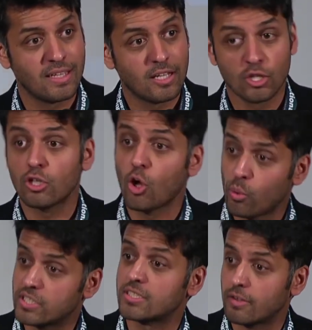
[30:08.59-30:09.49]
You'll
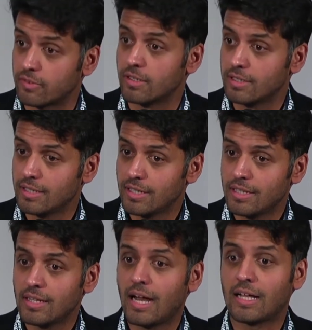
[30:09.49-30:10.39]
always suffer.
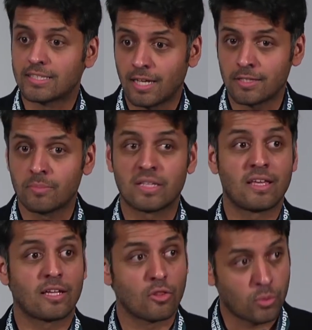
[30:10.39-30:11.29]
I'll tell them that they
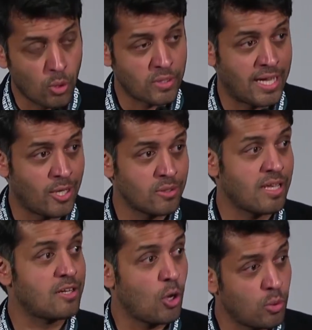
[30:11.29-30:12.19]
can throw down
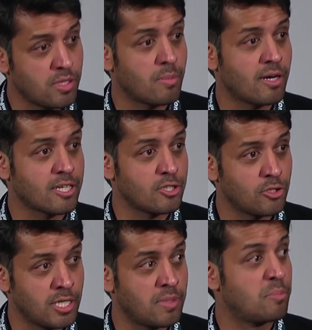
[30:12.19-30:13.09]
and own the American
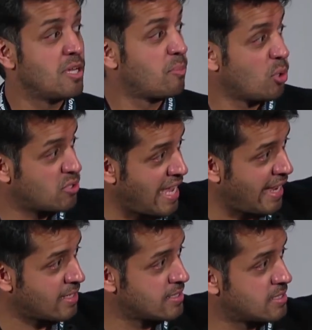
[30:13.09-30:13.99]
dream and be a
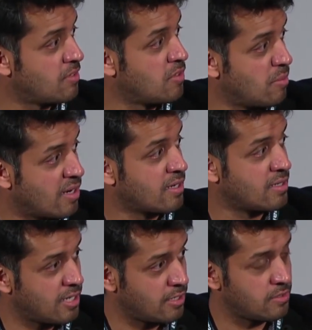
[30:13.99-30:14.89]
protagonist of the American
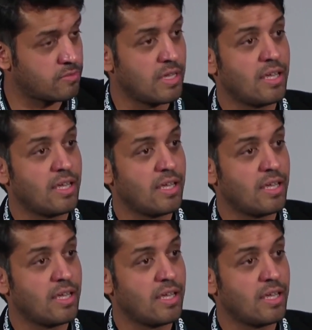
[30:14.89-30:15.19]
narrative.